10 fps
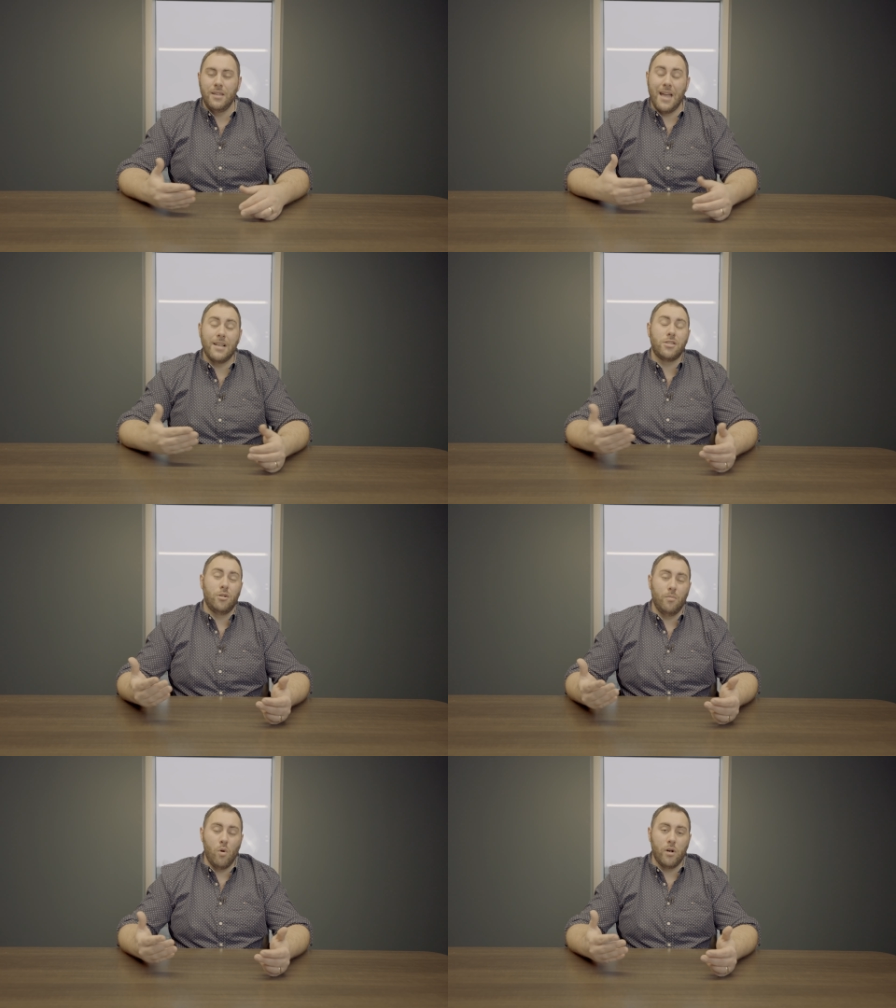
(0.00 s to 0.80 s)
Yes,
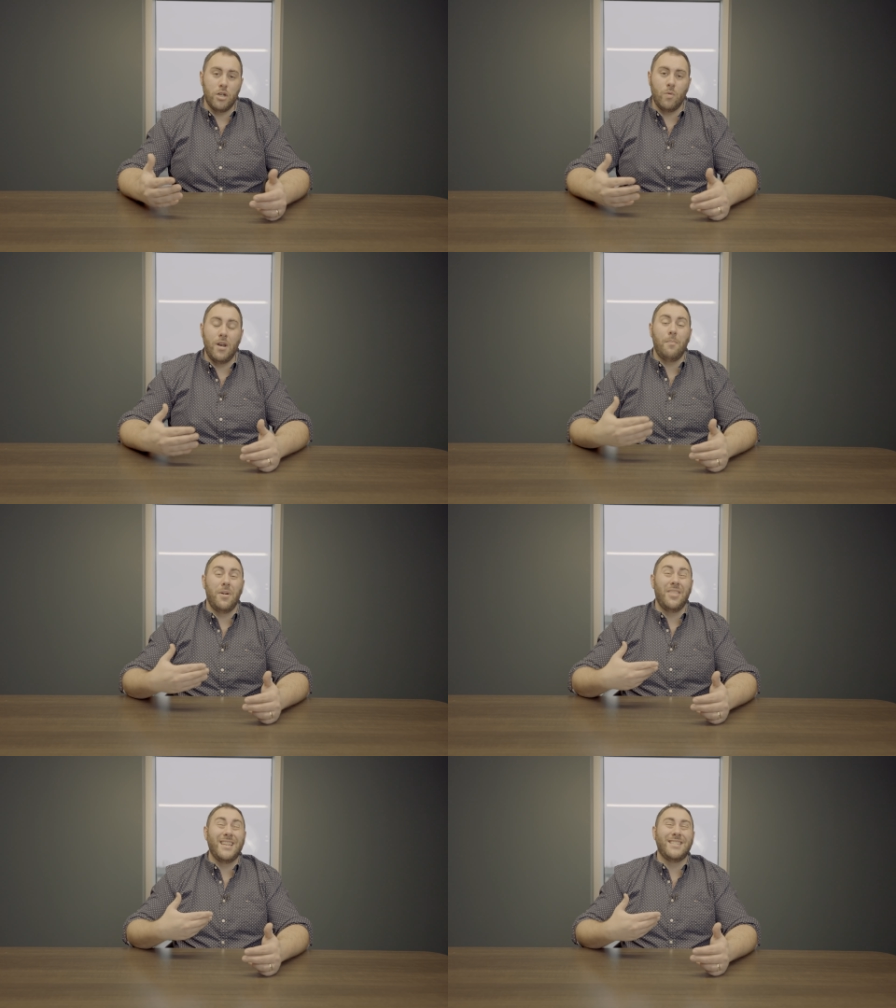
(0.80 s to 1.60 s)
their mortgage went up,
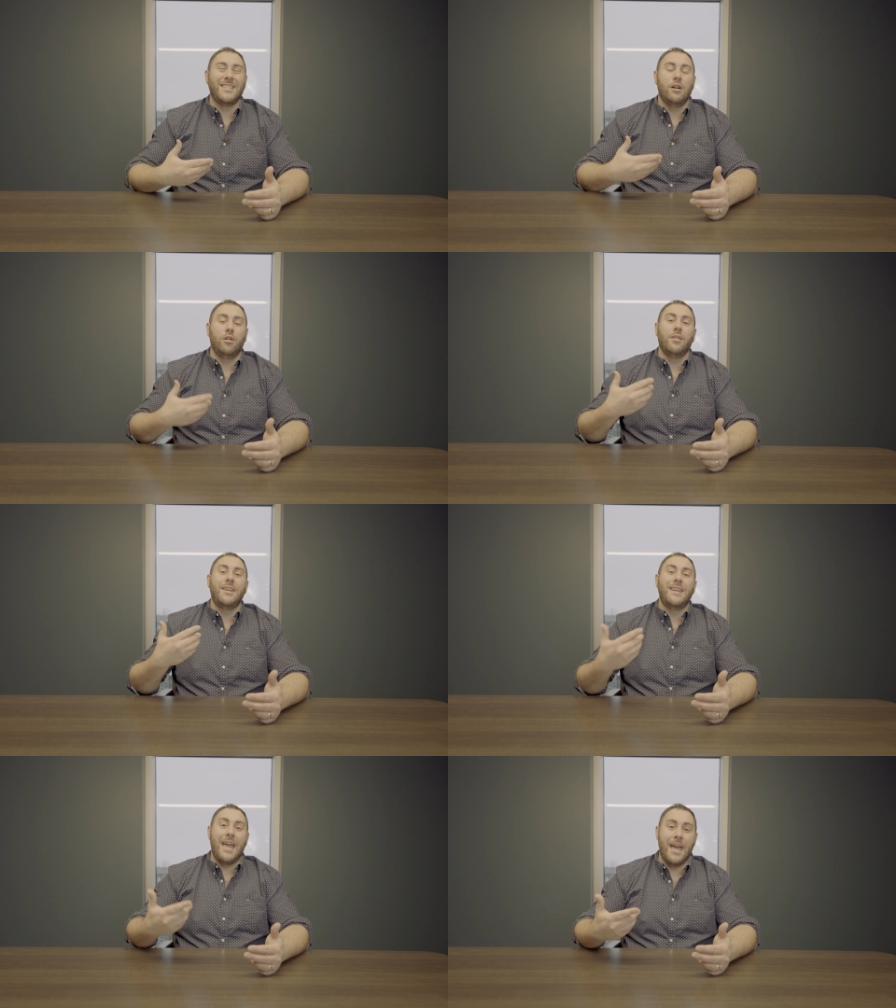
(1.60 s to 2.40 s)
but they still
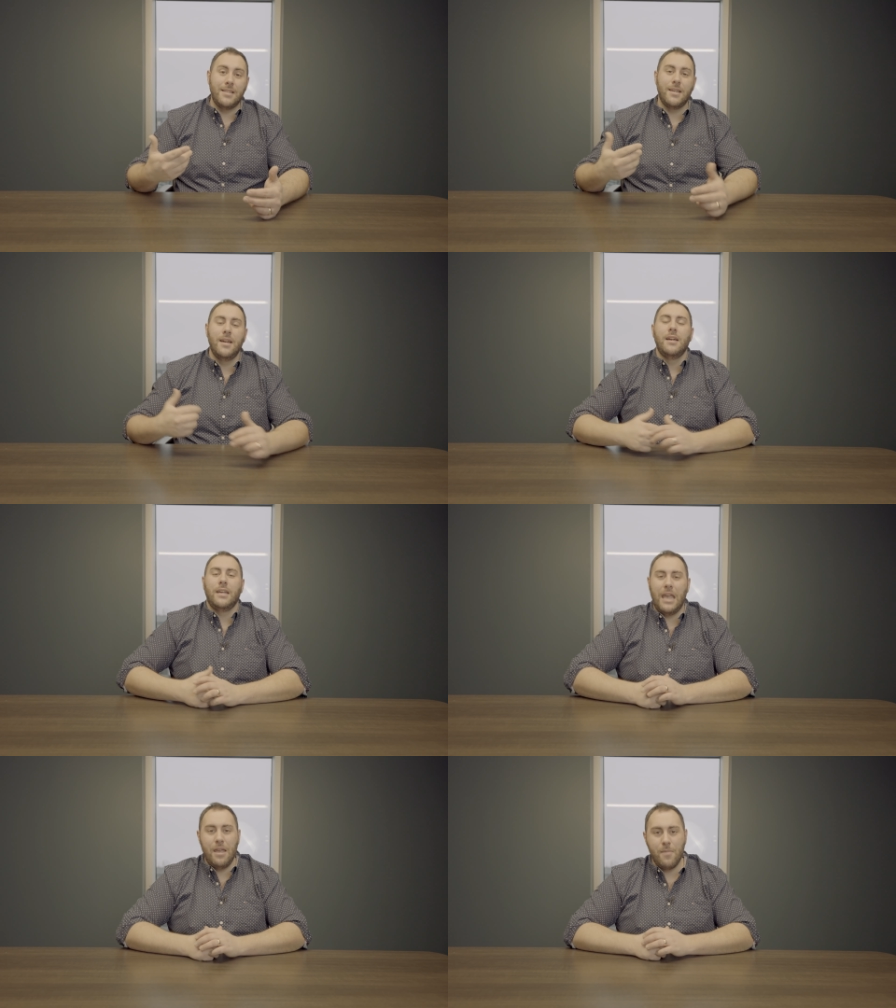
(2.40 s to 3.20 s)
net
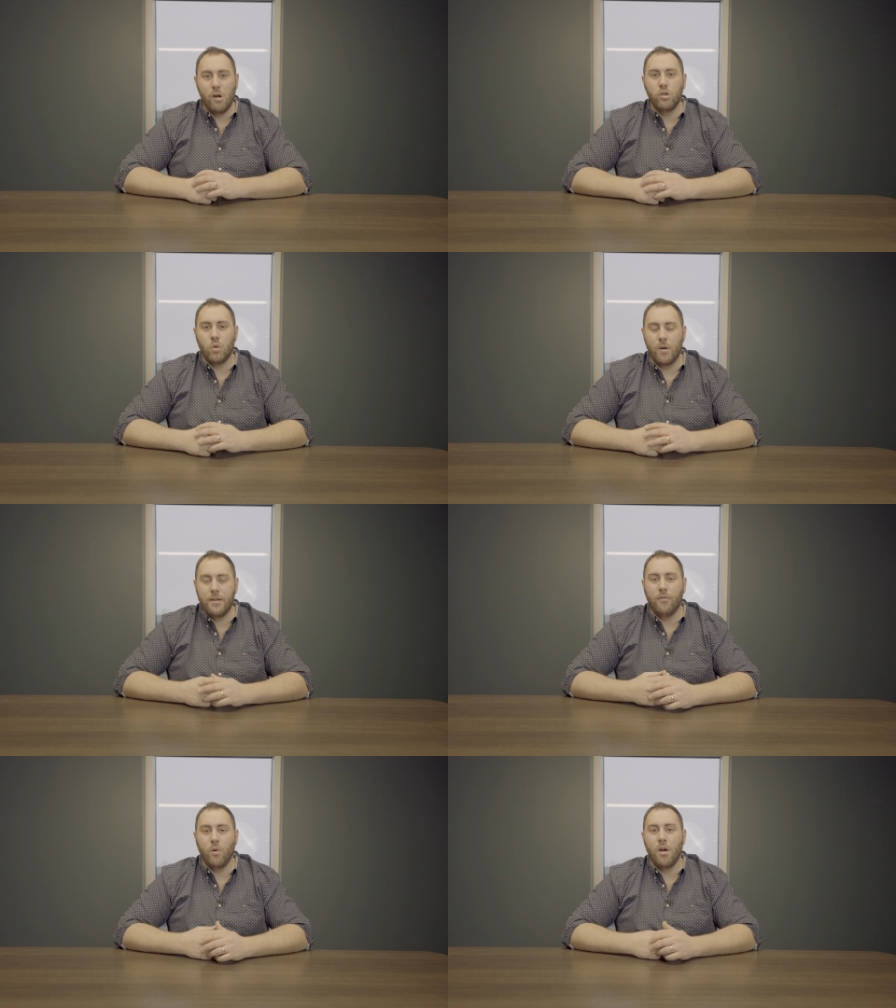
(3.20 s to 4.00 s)
came out
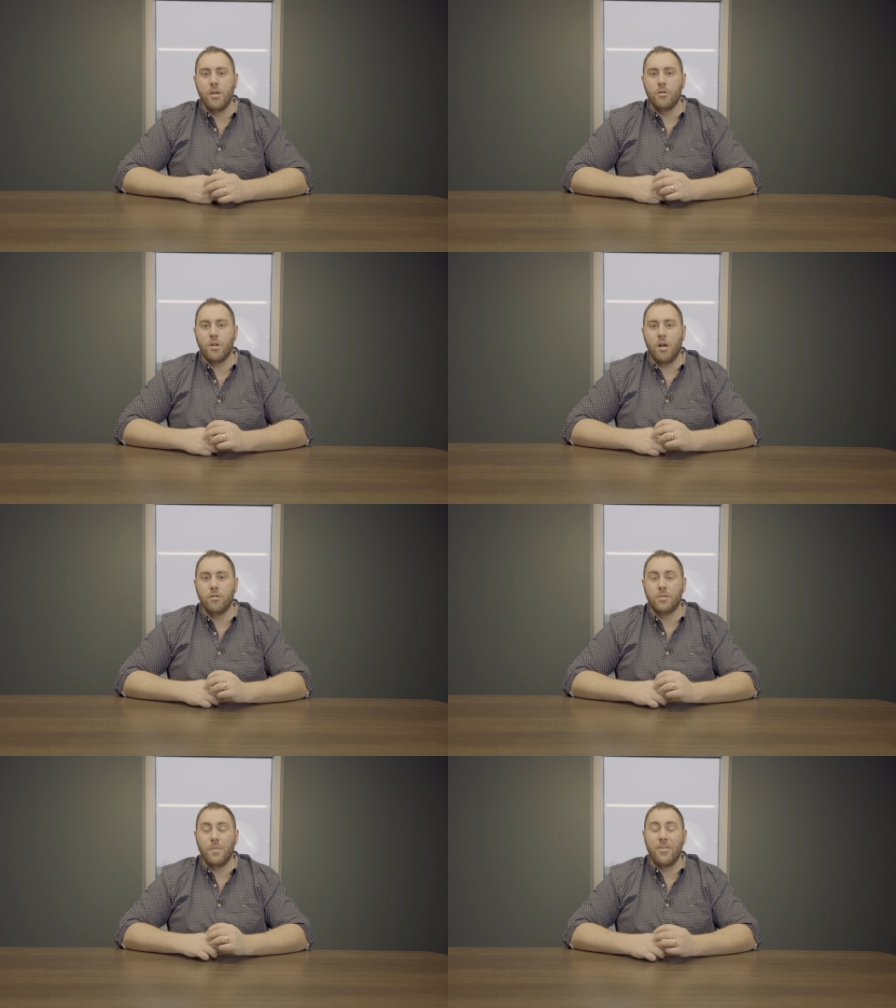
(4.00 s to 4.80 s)

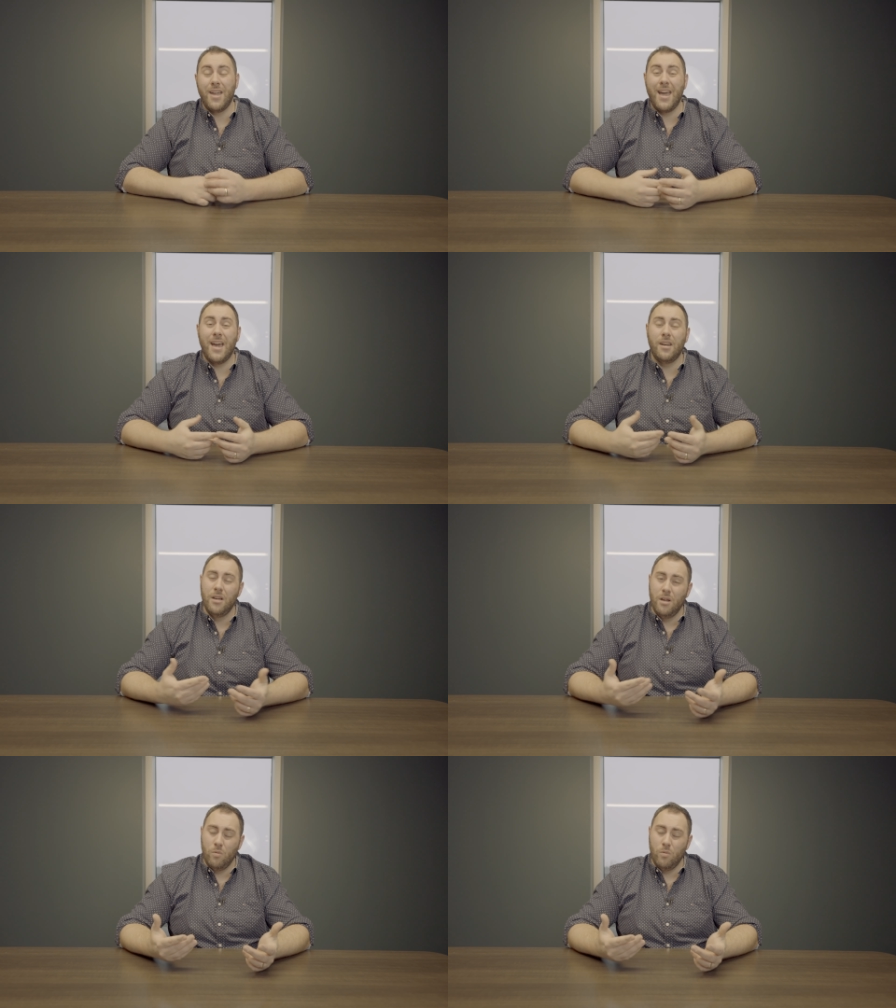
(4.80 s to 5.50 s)
$2,400 a month ahead,